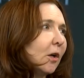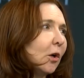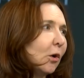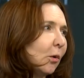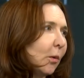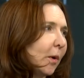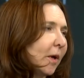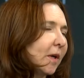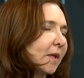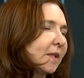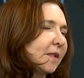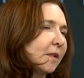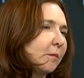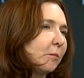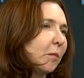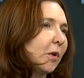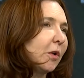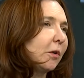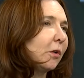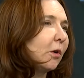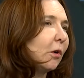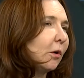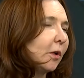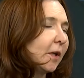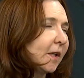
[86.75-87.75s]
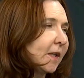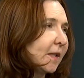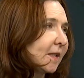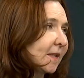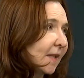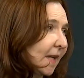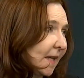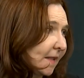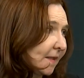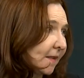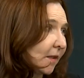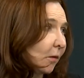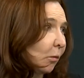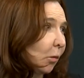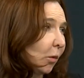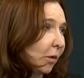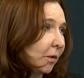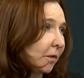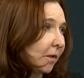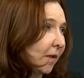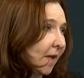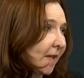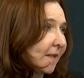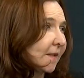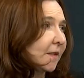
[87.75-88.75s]
whereas in Mongolia it's less than
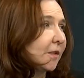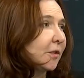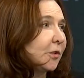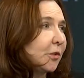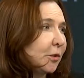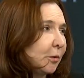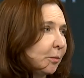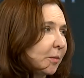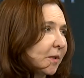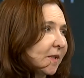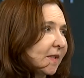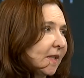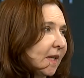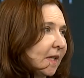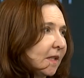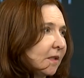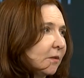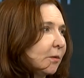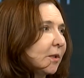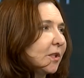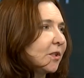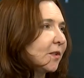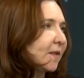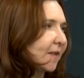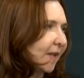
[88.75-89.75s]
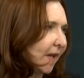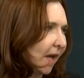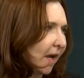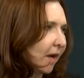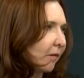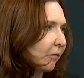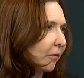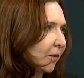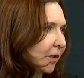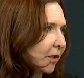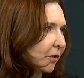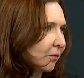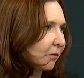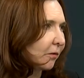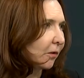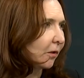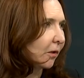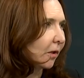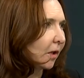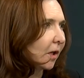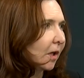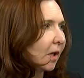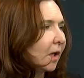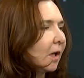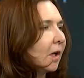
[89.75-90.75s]
2%, which is the average for